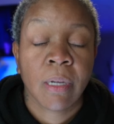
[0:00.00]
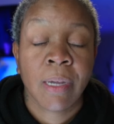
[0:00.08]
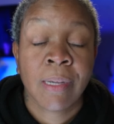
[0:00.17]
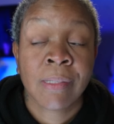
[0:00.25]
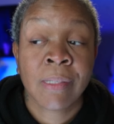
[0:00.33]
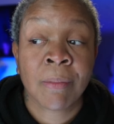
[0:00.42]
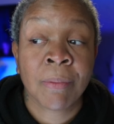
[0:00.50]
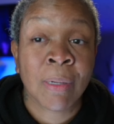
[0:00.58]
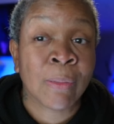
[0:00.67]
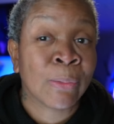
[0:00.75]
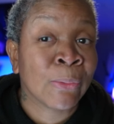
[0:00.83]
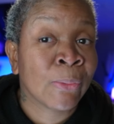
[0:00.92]
I
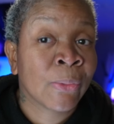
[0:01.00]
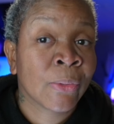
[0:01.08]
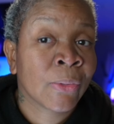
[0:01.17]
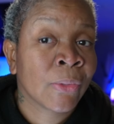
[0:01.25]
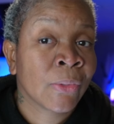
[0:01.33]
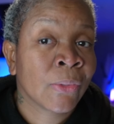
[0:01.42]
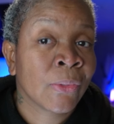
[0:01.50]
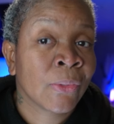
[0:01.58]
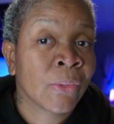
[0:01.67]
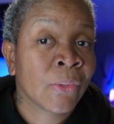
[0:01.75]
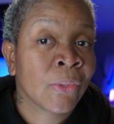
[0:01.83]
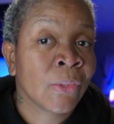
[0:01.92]
supposed
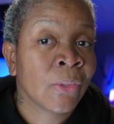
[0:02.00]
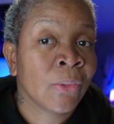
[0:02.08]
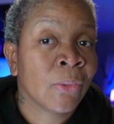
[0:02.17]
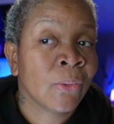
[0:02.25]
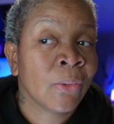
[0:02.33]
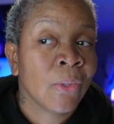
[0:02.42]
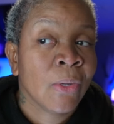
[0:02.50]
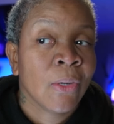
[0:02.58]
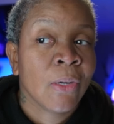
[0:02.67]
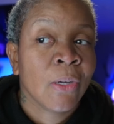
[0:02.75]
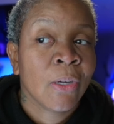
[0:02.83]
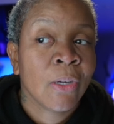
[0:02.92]
to
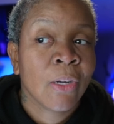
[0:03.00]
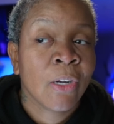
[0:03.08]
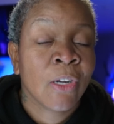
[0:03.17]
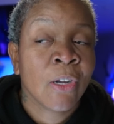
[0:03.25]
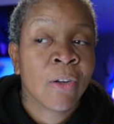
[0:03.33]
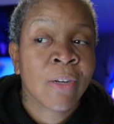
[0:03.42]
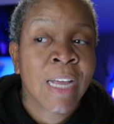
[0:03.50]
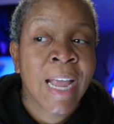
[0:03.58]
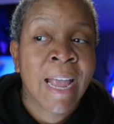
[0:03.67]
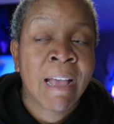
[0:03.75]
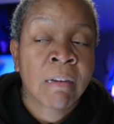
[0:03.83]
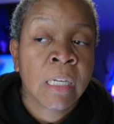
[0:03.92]
go on an
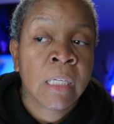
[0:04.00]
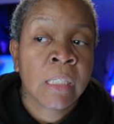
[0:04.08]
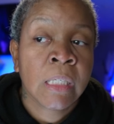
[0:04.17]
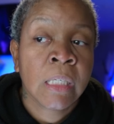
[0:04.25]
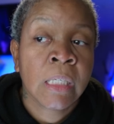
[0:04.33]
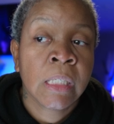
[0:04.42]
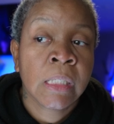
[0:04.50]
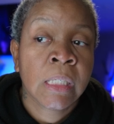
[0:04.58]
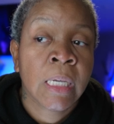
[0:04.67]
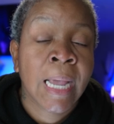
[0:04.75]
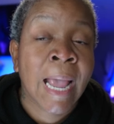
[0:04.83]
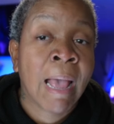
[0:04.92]
outing. He
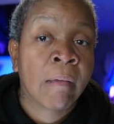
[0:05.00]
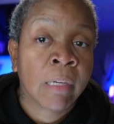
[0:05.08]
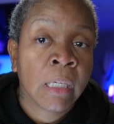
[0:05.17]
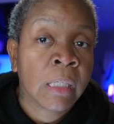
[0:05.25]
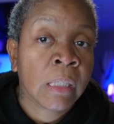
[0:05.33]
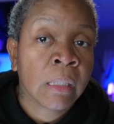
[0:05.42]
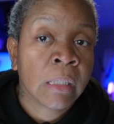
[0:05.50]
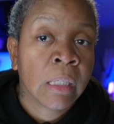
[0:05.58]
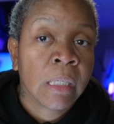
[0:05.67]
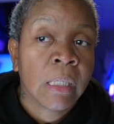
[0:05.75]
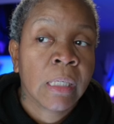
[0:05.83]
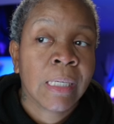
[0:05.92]
said outing
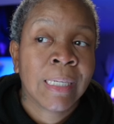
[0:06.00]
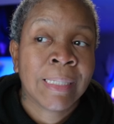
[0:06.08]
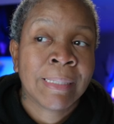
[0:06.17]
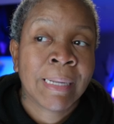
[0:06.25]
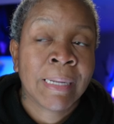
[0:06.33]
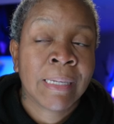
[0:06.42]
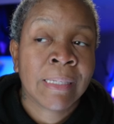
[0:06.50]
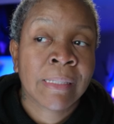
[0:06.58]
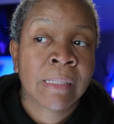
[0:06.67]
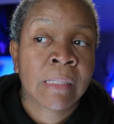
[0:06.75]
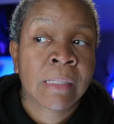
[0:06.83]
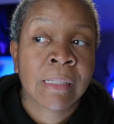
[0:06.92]
and date
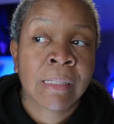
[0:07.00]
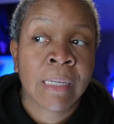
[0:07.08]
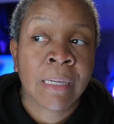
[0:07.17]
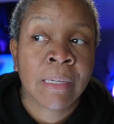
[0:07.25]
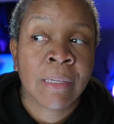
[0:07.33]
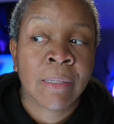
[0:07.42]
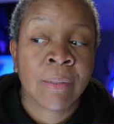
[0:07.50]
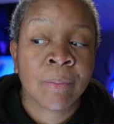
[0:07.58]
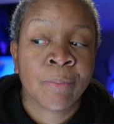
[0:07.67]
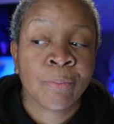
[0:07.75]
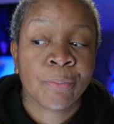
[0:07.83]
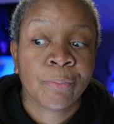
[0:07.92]
is the same,
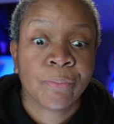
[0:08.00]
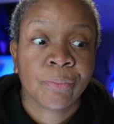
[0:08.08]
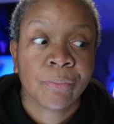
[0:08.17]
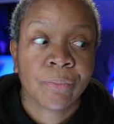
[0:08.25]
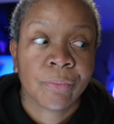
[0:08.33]
but